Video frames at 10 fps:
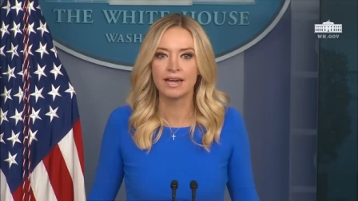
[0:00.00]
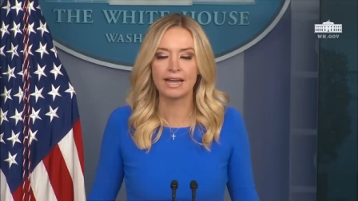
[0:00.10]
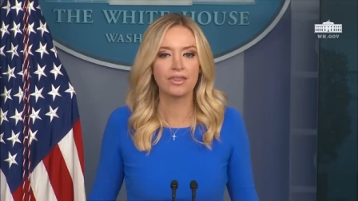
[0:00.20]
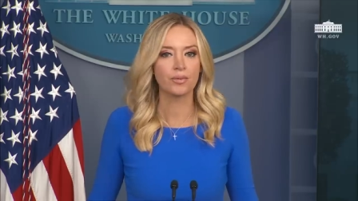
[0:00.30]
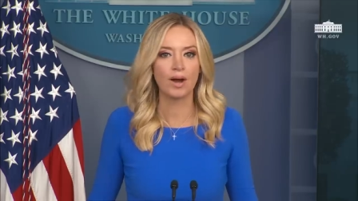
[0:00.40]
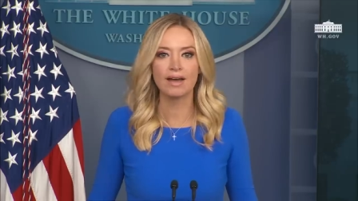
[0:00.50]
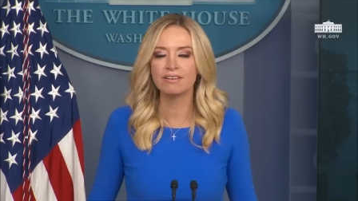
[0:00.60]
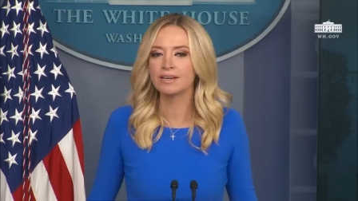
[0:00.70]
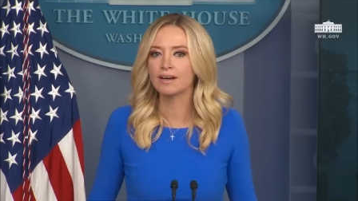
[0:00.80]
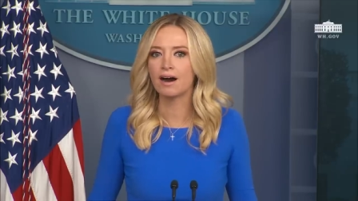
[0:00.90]
a
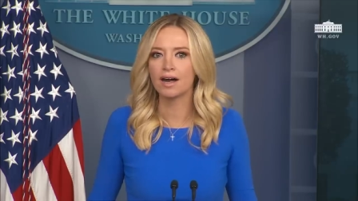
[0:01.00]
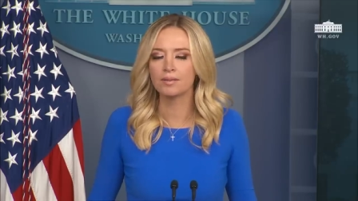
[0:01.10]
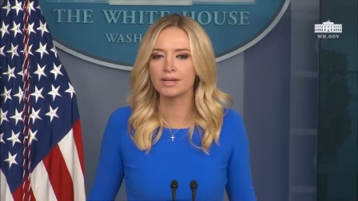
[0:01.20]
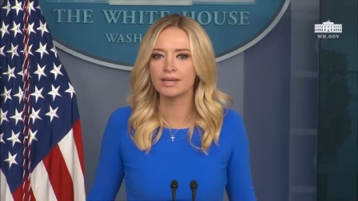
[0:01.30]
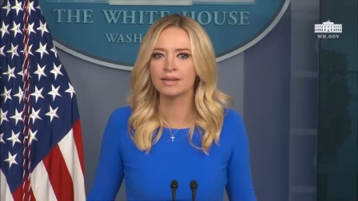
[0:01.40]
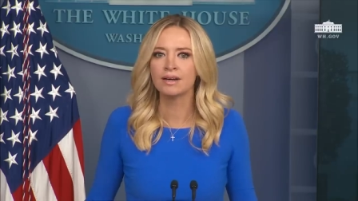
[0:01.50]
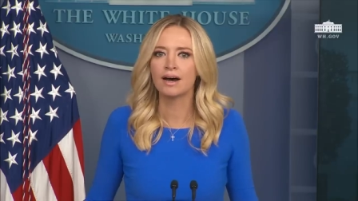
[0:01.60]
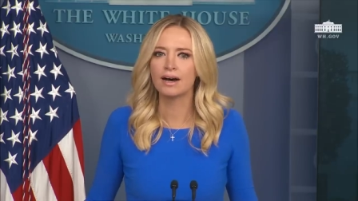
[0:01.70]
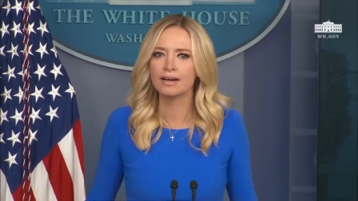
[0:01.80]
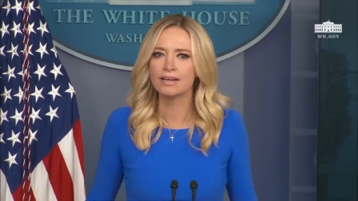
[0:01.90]
thriving economy, uh,